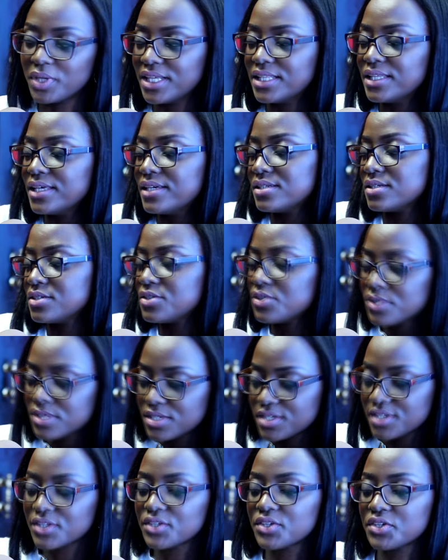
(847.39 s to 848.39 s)
week later, you're
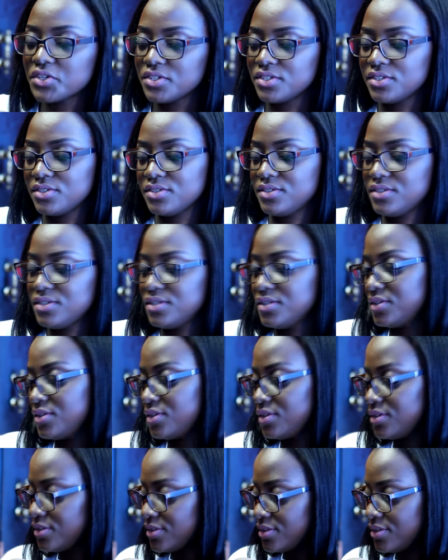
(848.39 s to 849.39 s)
still good. You're still
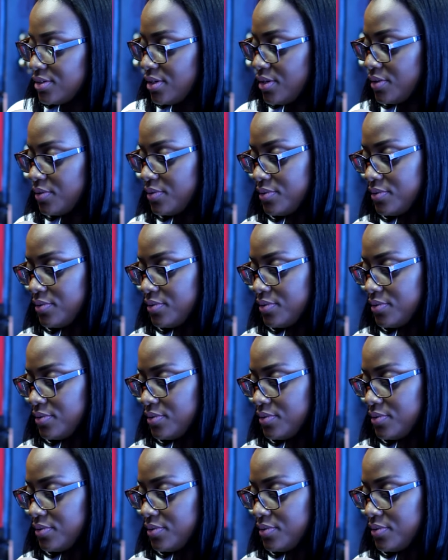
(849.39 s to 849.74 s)
yeah. Good. It's just yeah.